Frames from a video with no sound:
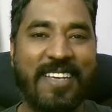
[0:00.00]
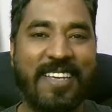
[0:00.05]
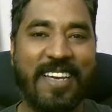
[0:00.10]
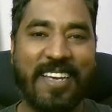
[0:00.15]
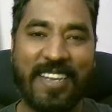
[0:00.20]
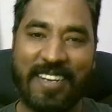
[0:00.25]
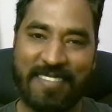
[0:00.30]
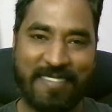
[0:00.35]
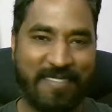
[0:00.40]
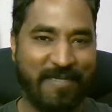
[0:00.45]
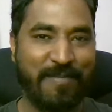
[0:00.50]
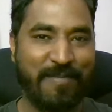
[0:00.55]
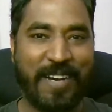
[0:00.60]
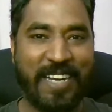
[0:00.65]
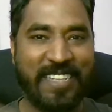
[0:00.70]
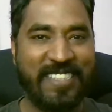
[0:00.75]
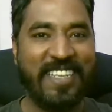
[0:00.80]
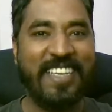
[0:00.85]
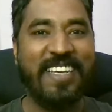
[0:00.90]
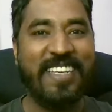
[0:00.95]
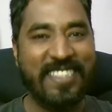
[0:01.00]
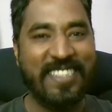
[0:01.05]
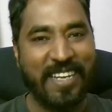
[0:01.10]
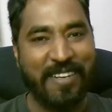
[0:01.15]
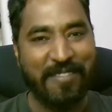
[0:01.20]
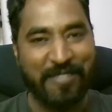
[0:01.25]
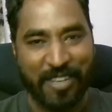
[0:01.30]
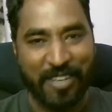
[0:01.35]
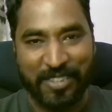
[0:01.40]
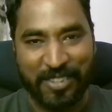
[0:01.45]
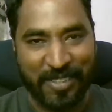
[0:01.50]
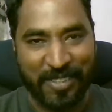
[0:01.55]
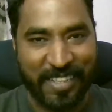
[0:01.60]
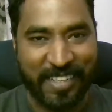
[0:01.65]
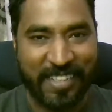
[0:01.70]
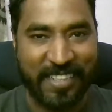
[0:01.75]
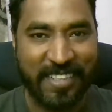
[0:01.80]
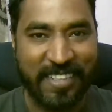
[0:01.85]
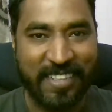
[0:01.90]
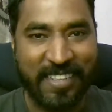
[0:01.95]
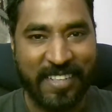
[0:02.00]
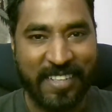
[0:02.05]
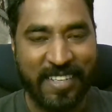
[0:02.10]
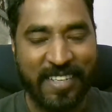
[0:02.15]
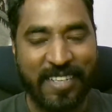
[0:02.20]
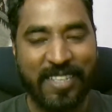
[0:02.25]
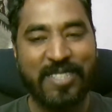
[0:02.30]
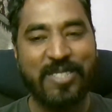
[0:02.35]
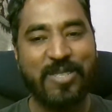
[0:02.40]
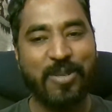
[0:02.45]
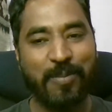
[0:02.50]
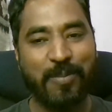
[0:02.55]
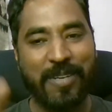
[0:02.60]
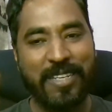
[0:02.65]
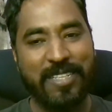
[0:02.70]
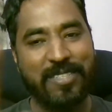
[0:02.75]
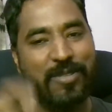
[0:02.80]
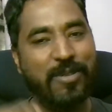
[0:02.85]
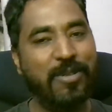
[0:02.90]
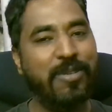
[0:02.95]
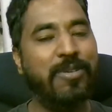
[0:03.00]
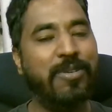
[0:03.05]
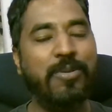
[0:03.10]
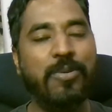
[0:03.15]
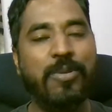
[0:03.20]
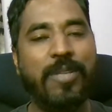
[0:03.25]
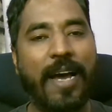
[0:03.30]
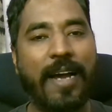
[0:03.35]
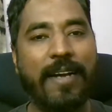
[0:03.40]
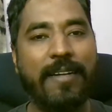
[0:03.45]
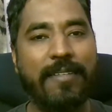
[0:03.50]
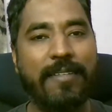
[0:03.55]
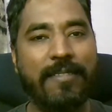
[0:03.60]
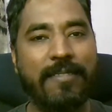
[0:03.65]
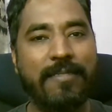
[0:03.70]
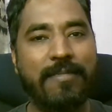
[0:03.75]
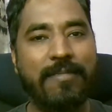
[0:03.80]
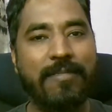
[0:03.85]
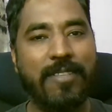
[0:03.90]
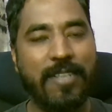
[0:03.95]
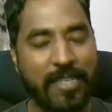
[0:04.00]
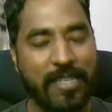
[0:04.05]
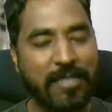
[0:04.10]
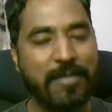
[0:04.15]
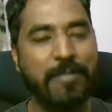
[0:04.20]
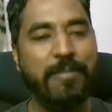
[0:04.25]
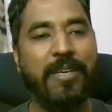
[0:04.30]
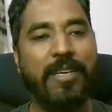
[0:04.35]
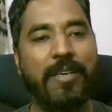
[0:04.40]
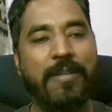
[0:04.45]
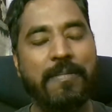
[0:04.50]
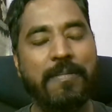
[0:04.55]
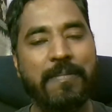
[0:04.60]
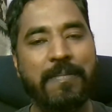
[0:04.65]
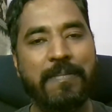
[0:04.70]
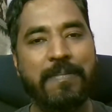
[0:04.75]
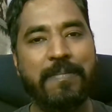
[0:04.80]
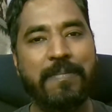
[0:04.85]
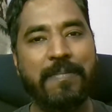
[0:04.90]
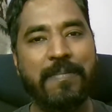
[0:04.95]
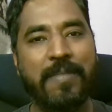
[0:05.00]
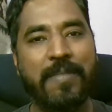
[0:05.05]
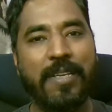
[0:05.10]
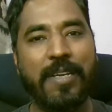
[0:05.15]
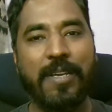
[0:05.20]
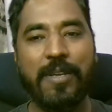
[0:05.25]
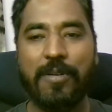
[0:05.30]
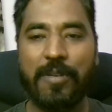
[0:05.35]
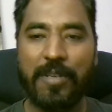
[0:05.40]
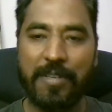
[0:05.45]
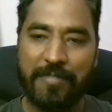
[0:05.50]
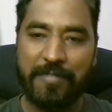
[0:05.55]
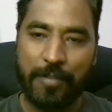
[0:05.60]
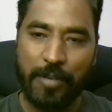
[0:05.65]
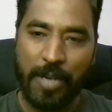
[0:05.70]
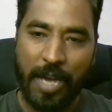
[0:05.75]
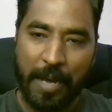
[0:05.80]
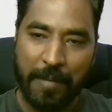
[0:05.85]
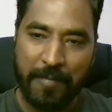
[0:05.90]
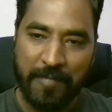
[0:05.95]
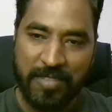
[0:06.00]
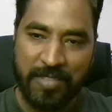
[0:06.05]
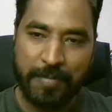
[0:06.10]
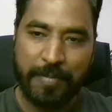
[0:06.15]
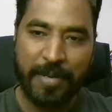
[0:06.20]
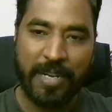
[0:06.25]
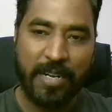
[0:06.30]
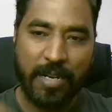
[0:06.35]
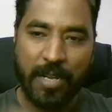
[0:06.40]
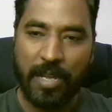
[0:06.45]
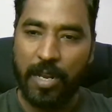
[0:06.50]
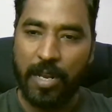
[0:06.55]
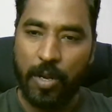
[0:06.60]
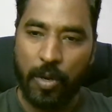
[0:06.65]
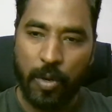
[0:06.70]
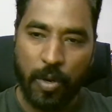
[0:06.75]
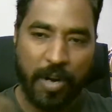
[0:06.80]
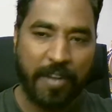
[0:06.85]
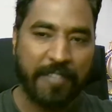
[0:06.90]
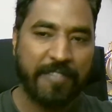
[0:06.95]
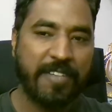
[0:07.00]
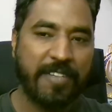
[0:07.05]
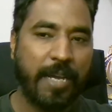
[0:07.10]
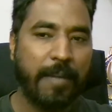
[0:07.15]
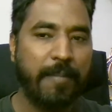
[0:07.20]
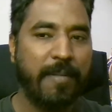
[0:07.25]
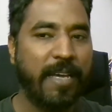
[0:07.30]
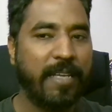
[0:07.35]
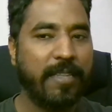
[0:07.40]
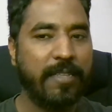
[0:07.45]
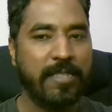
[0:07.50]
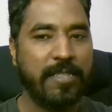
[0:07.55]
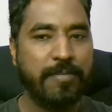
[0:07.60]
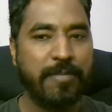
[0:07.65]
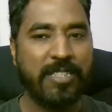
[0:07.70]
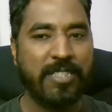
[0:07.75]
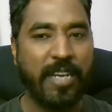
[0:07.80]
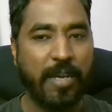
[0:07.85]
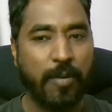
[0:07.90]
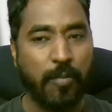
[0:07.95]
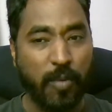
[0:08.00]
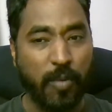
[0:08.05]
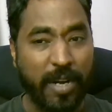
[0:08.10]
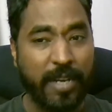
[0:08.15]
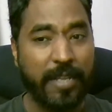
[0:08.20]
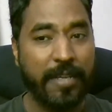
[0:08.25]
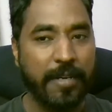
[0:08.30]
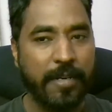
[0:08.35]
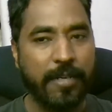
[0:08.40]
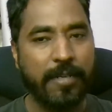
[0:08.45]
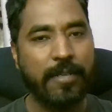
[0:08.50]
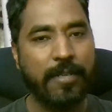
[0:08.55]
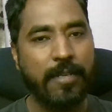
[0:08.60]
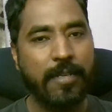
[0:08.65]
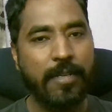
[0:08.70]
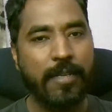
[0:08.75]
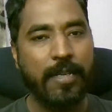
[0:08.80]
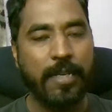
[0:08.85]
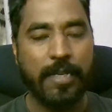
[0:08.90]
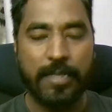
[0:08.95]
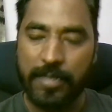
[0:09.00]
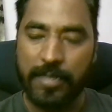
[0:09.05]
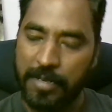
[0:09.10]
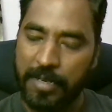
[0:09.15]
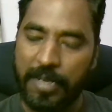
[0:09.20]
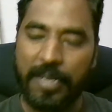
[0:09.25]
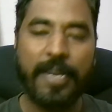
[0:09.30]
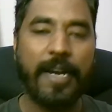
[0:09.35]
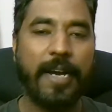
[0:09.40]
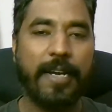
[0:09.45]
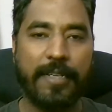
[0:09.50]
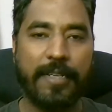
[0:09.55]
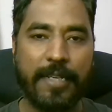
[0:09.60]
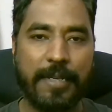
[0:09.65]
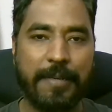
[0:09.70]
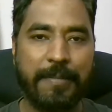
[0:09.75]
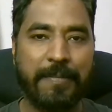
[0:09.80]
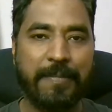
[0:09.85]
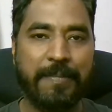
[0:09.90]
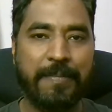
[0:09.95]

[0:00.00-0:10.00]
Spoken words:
And passing is unfortunate. So please don't do that. Trust me. If you have spent a lot of time like this much, like 1 year, it's really high time.